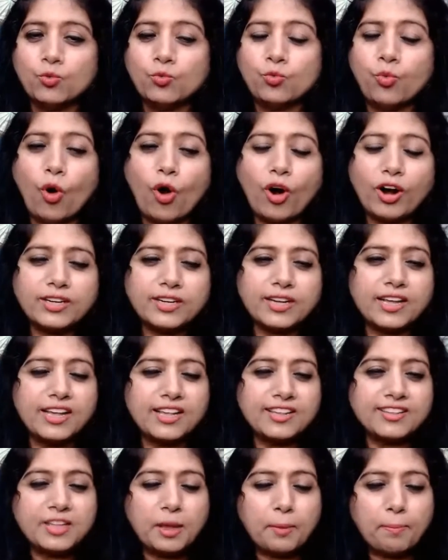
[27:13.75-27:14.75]
What
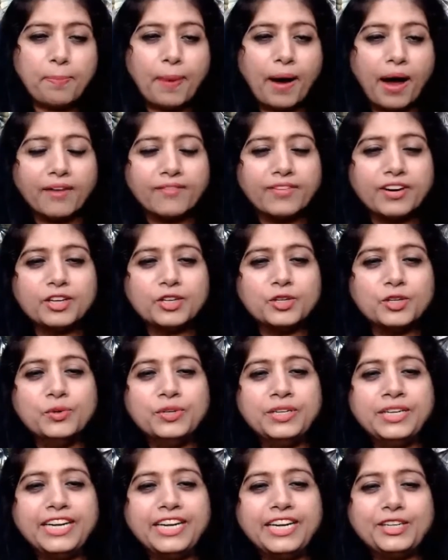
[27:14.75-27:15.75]
is the power
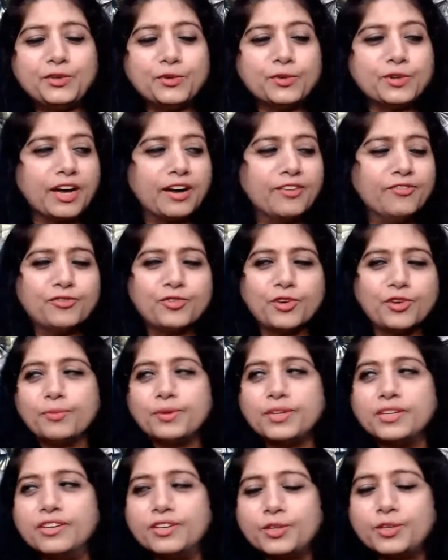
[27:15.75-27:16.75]
you need to come
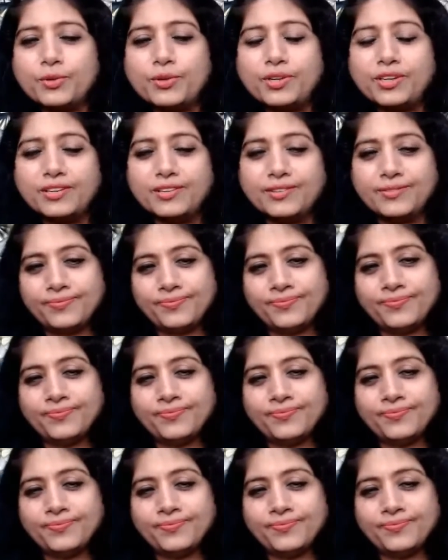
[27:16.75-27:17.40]
from here to here?